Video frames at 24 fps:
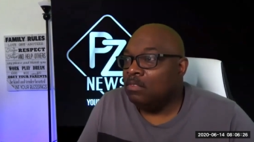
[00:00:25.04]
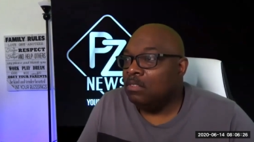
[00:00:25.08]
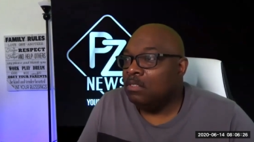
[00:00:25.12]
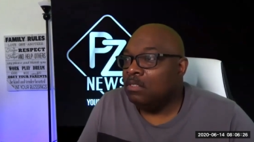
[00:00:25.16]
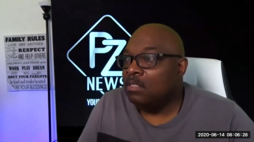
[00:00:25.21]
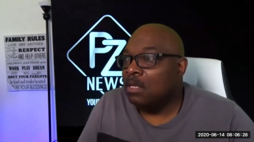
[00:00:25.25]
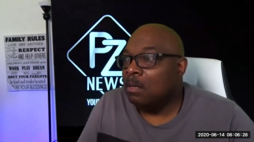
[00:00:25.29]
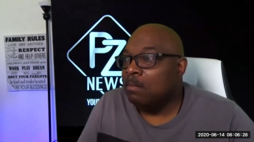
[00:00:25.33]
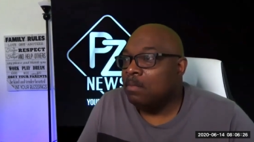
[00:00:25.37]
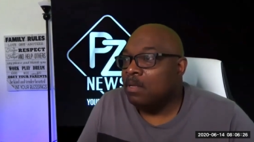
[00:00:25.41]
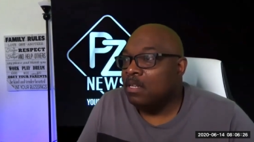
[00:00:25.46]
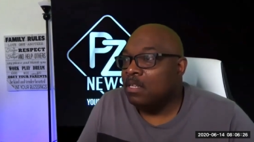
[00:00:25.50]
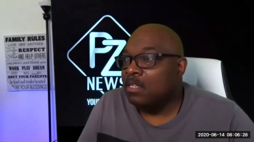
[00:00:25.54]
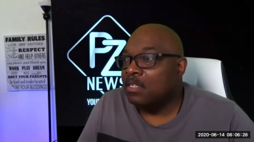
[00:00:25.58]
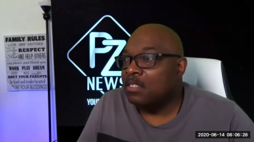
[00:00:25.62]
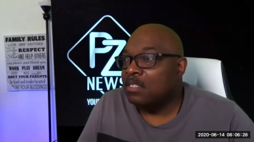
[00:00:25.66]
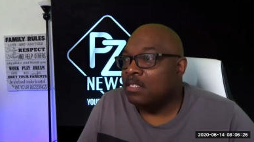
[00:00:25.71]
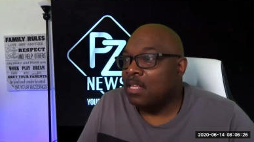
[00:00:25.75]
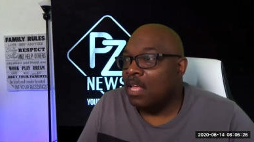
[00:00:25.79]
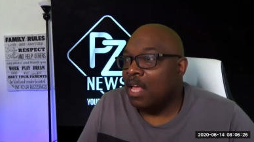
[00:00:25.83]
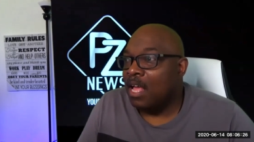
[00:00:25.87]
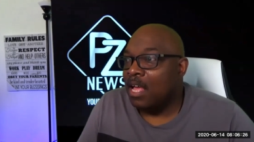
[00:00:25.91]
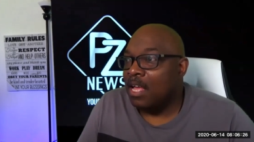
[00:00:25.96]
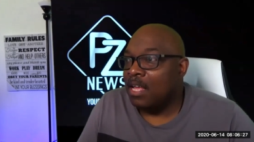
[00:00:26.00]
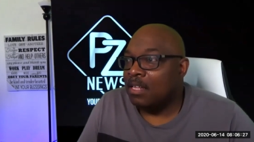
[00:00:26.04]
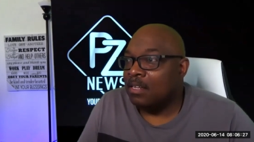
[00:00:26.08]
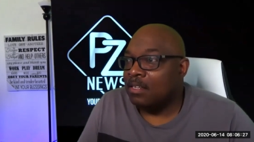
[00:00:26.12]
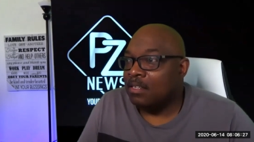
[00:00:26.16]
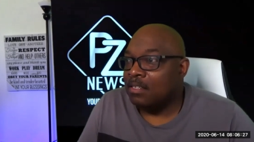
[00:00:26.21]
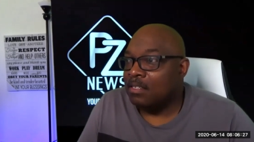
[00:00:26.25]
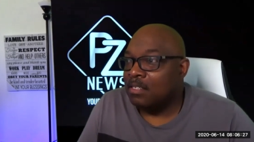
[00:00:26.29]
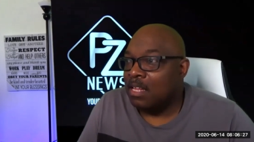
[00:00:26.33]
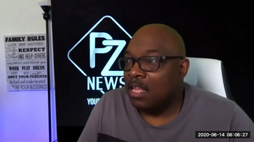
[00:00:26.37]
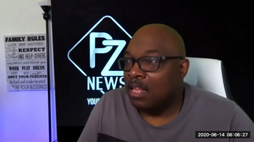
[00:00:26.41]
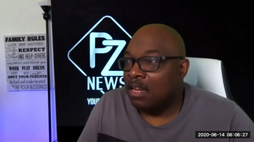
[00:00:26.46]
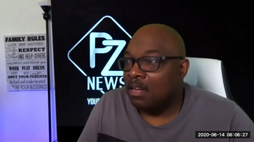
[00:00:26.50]
some of the
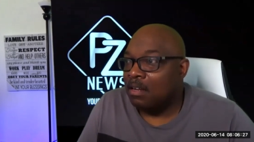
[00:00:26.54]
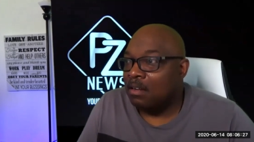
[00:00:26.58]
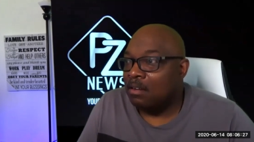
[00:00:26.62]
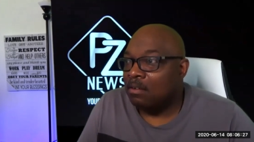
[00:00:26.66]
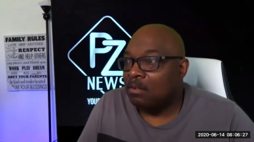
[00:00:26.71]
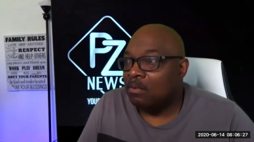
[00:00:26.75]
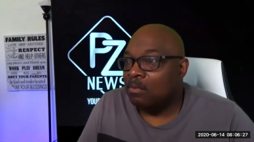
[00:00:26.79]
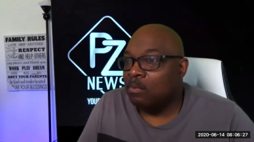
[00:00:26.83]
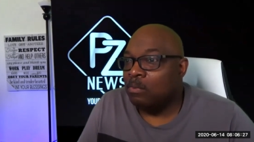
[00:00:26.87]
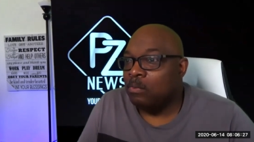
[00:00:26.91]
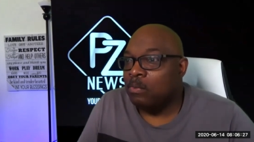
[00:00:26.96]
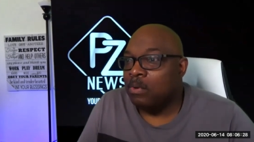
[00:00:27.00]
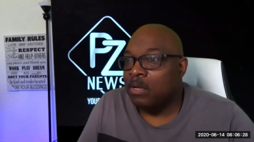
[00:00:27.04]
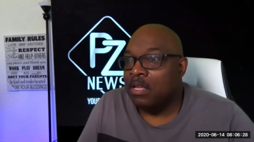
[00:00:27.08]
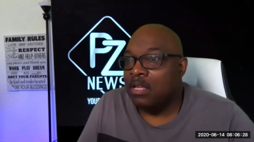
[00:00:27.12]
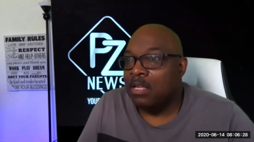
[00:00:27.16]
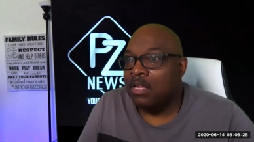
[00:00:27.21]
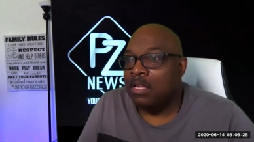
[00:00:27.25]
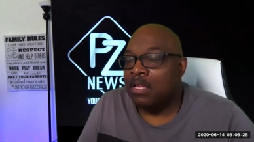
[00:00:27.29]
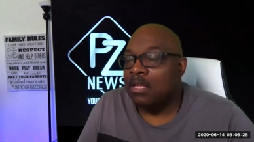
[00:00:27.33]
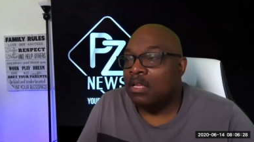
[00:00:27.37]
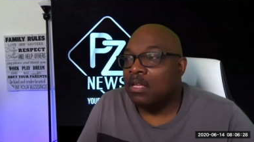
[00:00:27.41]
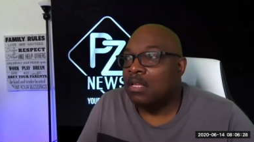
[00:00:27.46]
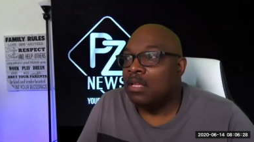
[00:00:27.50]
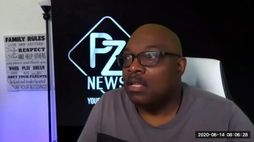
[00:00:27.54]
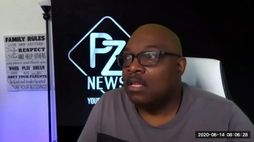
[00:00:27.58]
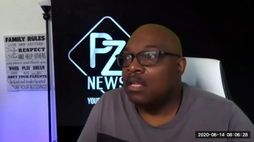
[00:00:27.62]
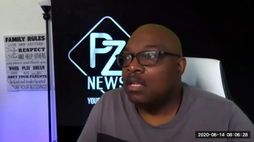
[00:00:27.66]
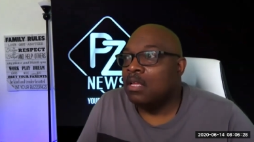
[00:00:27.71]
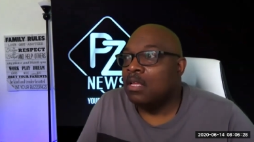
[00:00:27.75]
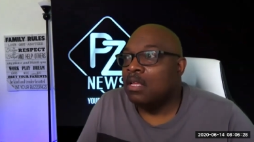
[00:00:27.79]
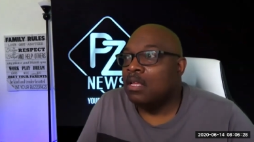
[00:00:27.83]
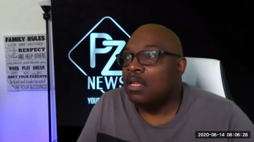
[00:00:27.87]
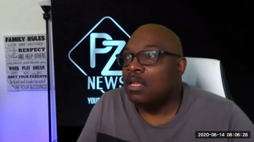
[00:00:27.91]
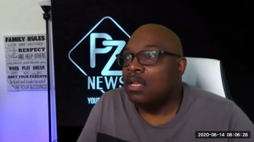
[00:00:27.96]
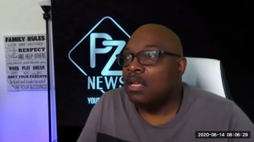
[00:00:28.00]
signs that we
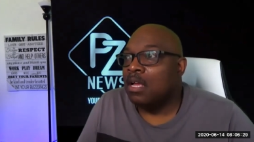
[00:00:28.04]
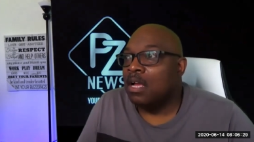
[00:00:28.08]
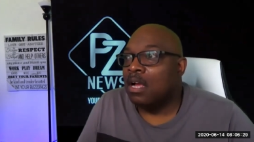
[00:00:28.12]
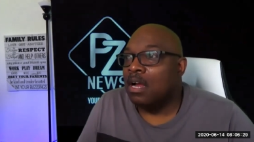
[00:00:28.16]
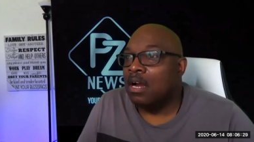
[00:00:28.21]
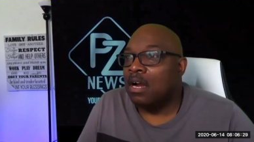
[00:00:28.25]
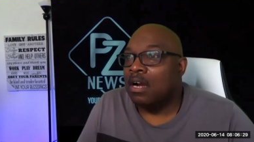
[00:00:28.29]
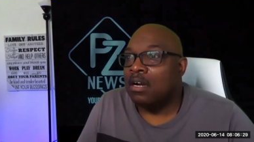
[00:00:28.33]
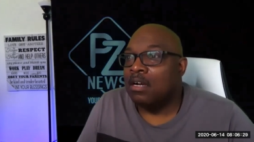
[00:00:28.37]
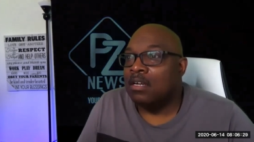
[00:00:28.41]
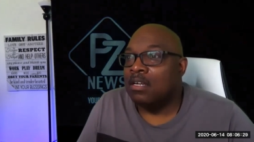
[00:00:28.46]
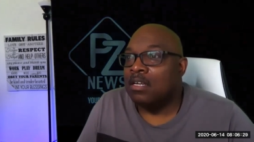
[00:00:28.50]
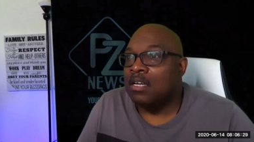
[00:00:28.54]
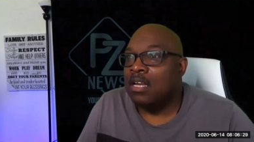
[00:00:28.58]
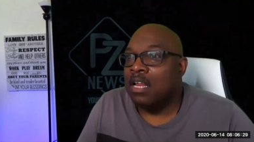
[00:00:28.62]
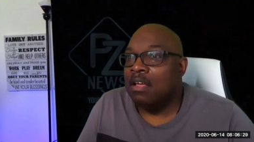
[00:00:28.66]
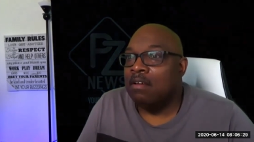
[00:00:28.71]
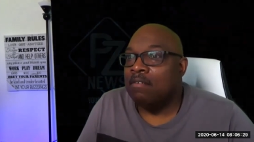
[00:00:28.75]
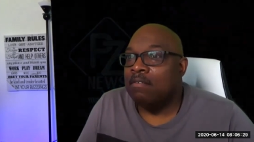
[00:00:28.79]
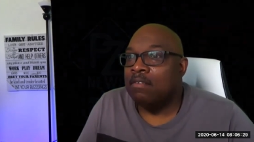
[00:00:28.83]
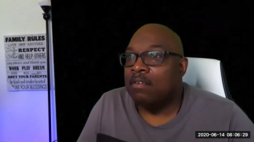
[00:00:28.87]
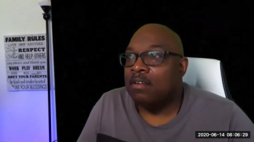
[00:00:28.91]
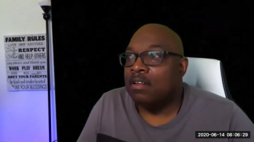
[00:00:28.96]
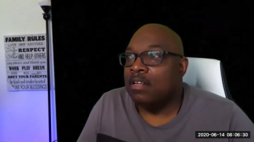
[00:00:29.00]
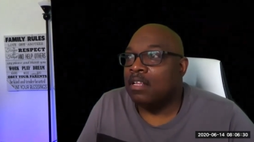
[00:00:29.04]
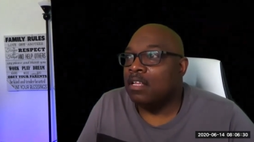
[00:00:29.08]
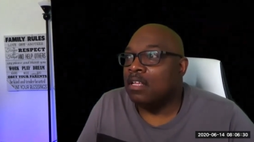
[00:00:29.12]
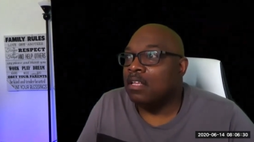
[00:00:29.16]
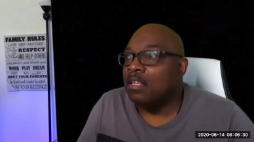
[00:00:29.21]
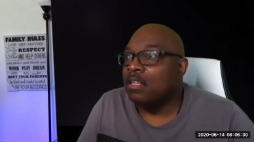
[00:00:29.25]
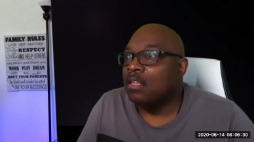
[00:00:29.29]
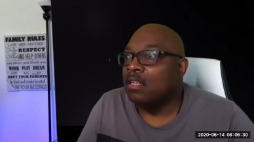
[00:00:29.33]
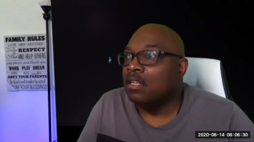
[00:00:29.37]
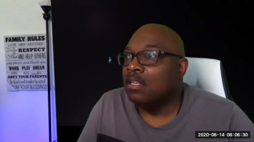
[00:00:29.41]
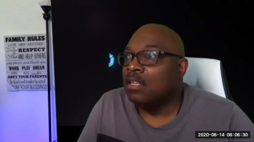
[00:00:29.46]
are definitely